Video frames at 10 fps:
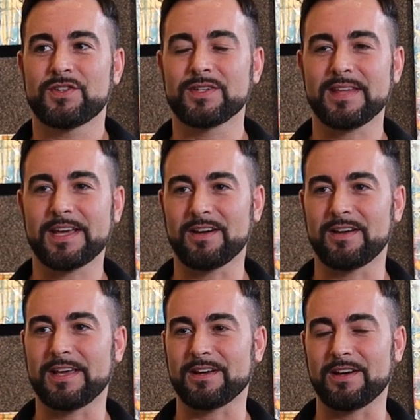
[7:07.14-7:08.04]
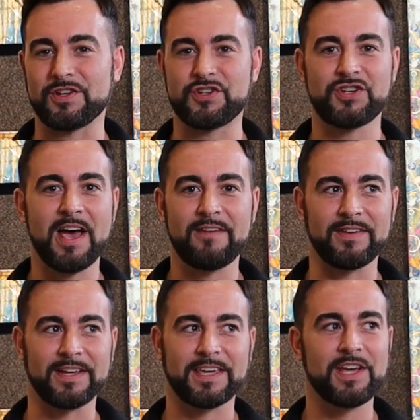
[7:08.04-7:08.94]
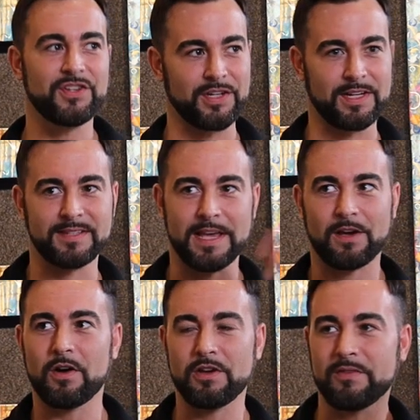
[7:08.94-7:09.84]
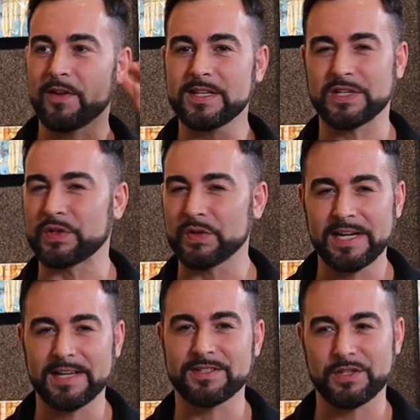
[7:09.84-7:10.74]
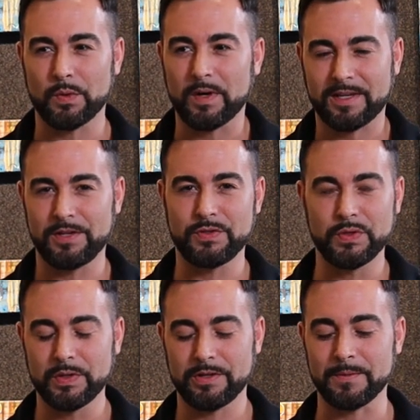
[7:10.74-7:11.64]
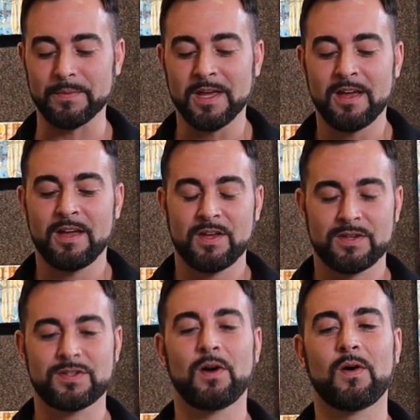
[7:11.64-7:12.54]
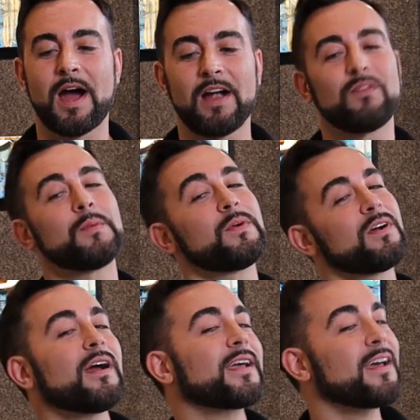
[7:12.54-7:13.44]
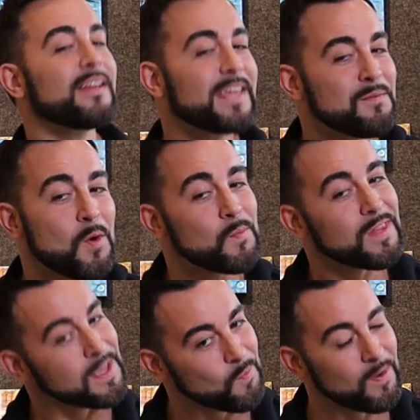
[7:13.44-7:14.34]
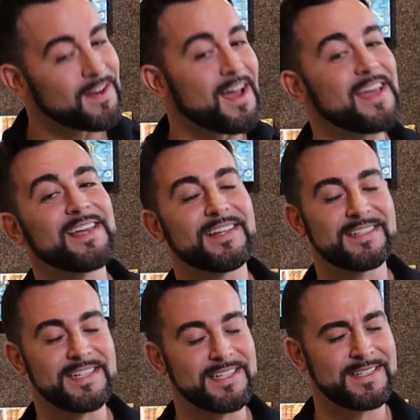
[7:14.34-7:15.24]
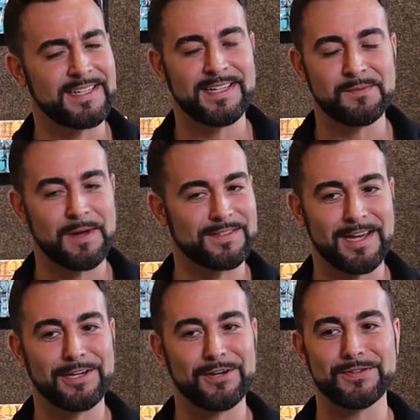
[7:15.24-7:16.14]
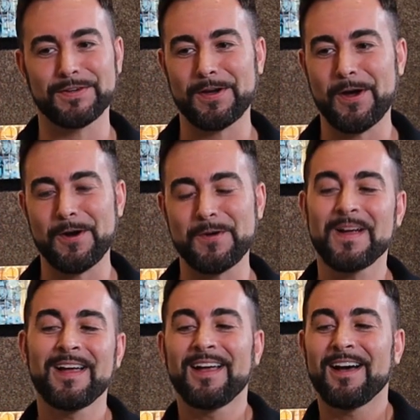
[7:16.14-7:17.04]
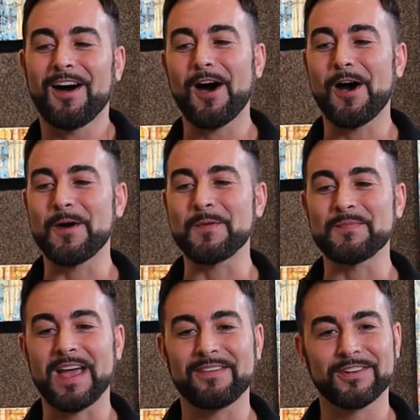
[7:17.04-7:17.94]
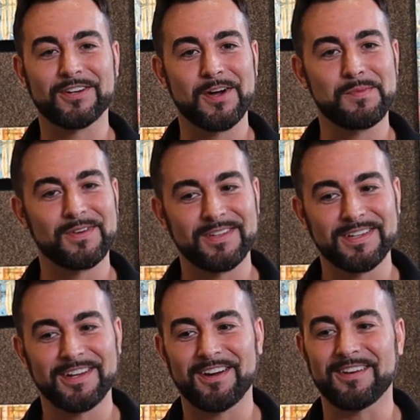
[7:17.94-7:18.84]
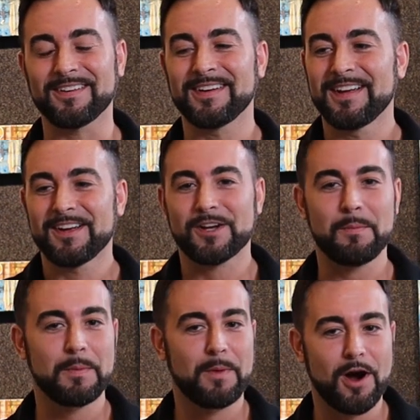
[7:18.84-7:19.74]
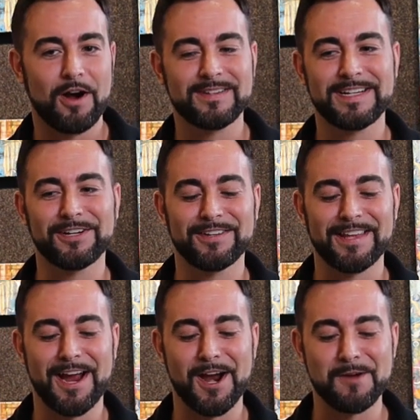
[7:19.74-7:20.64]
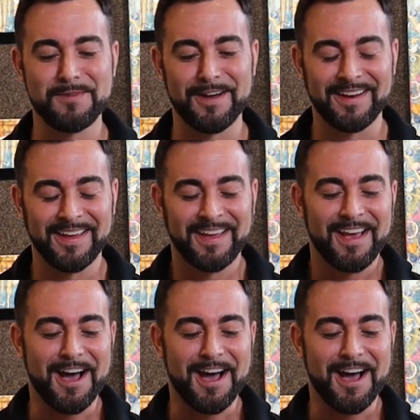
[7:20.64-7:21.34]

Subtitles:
just like a chef in a kitchen, it's like, oh, you have all these ingredients, you know, what can you do with them? So I remember I kind of came home late one night in DC about 10 years ago, after a couple bars here and there, but